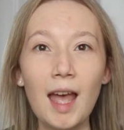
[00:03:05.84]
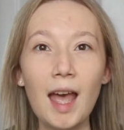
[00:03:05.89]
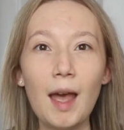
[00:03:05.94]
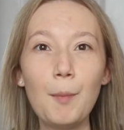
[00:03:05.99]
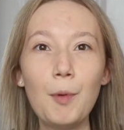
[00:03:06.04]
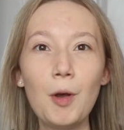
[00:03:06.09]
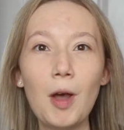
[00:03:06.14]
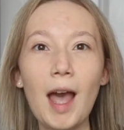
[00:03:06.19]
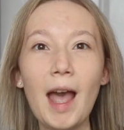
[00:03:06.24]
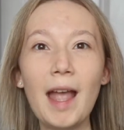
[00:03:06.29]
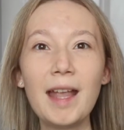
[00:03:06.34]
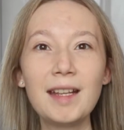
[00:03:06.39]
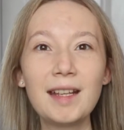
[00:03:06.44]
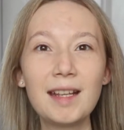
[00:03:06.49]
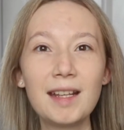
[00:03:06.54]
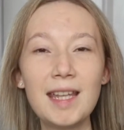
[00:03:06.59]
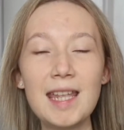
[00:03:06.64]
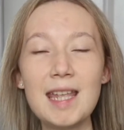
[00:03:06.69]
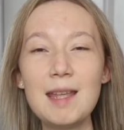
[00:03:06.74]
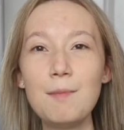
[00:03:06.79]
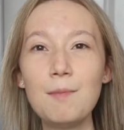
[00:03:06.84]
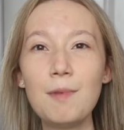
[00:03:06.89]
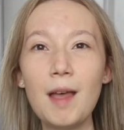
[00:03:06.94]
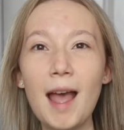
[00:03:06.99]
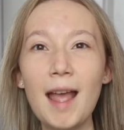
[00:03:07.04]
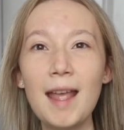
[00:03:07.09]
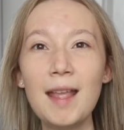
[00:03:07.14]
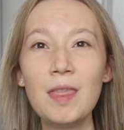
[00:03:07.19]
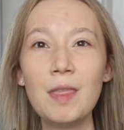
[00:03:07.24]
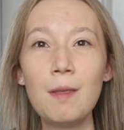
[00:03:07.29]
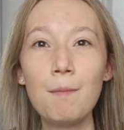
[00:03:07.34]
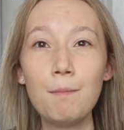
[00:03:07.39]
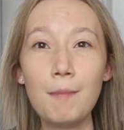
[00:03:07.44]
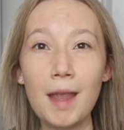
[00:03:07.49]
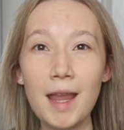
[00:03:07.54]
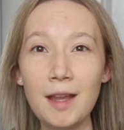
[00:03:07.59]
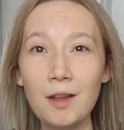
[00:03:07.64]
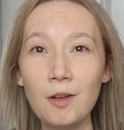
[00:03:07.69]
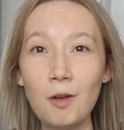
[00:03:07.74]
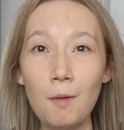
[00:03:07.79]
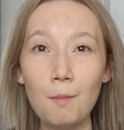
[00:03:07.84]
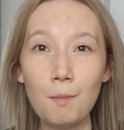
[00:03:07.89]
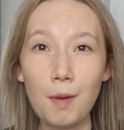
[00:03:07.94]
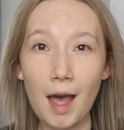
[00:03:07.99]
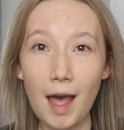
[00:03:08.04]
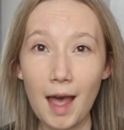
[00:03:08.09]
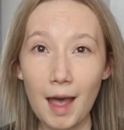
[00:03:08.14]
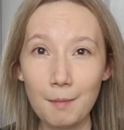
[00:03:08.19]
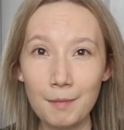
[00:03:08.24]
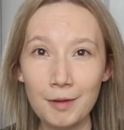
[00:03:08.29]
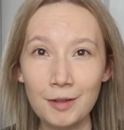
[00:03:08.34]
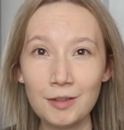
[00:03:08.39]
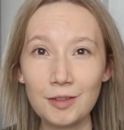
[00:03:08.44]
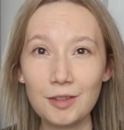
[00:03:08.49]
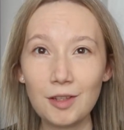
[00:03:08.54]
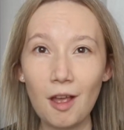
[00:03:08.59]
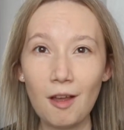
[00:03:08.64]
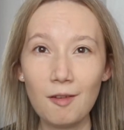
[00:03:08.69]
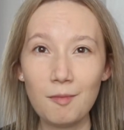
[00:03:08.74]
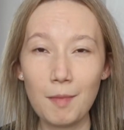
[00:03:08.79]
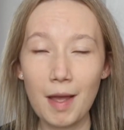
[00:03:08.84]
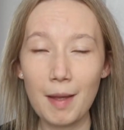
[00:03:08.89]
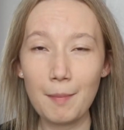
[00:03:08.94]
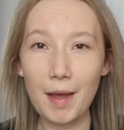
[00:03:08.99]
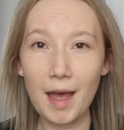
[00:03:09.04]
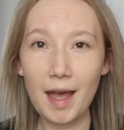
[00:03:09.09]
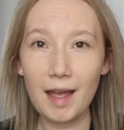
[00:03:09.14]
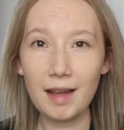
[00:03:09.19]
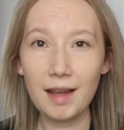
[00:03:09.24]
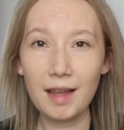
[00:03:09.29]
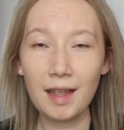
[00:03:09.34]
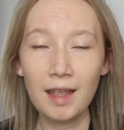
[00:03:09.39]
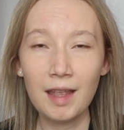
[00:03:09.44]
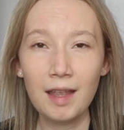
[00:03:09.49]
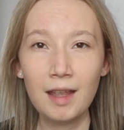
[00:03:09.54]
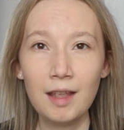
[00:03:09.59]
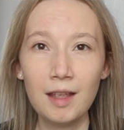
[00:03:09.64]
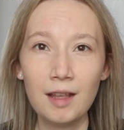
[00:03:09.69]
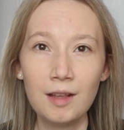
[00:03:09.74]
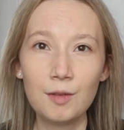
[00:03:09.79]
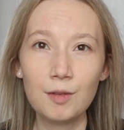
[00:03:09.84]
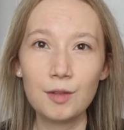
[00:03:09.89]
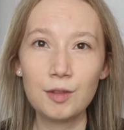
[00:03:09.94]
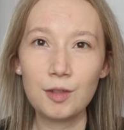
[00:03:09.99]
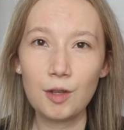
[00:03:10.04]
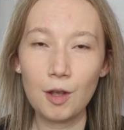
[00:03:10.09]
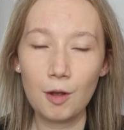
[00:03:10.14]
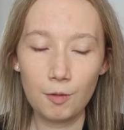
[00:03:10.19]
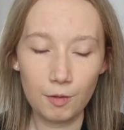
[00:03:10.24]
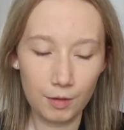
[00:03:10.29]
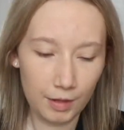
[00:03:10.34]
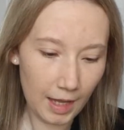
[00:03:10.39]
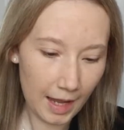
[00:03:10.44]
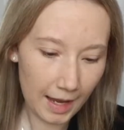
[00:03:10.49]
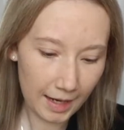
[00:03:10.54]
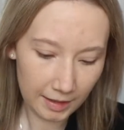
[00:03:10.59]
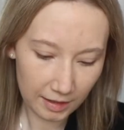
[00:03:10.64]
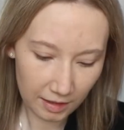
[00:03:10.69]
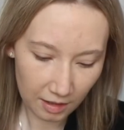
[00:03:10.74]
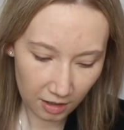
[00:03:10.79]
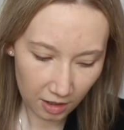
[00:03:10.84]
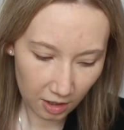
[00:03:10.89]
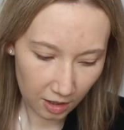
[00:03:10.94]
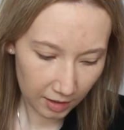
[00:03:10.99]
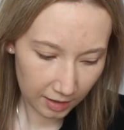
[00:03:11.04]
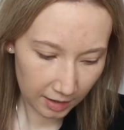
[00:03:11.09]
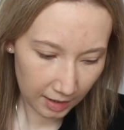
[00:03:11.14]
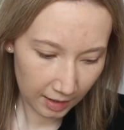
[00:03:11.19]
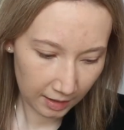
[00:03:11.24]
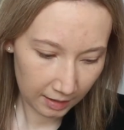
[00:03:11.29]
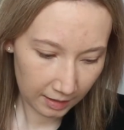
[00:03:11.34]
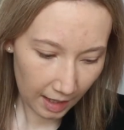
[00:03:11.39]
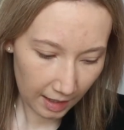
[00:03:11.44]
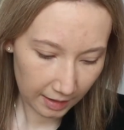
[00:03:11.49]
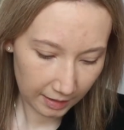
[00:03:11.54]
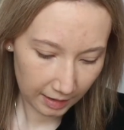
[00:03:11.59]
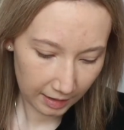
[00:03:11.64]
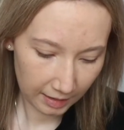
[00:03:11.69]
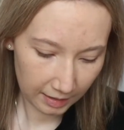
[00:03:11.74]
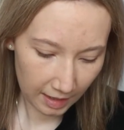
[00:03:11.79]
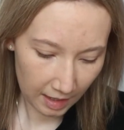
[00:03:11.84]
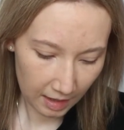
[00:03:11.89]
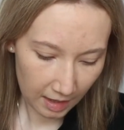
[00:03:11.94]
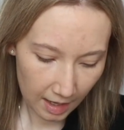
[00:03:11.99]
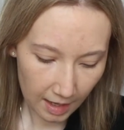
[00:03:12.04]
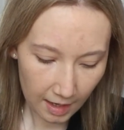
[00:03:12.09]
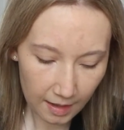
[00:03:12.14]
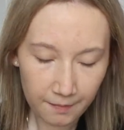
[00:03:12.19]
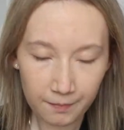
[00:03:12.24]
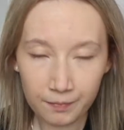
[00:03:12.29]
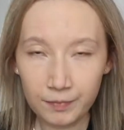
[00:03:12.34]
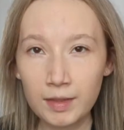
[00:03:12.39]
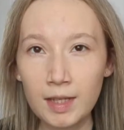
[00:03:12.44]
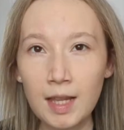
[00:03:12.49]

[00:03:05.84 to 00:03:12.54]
But I keep that in the main compartment of my bag. So that is the first thing that is in there.